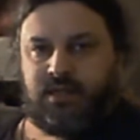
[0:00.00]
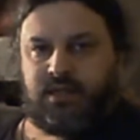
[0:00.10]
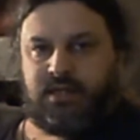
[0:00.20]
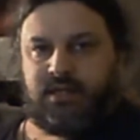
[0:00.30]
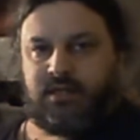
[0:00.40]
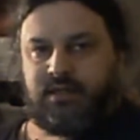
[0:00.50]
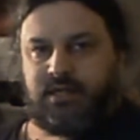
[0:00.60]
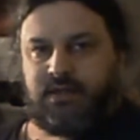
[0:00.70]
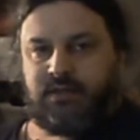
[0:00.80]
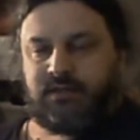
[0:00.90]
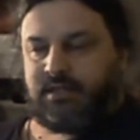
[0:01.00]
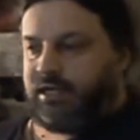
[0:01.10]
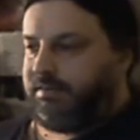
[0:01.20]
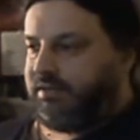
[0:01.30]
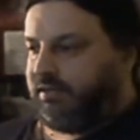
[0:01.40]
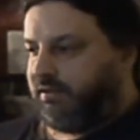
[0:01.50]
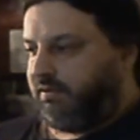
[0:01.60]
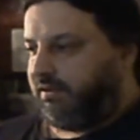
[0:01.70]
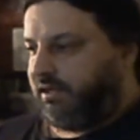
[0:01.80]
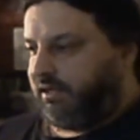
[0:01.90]
and now it's time
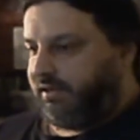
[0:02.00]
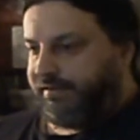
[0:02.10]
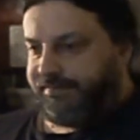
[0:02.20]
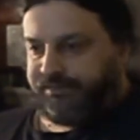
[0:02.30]
to uh,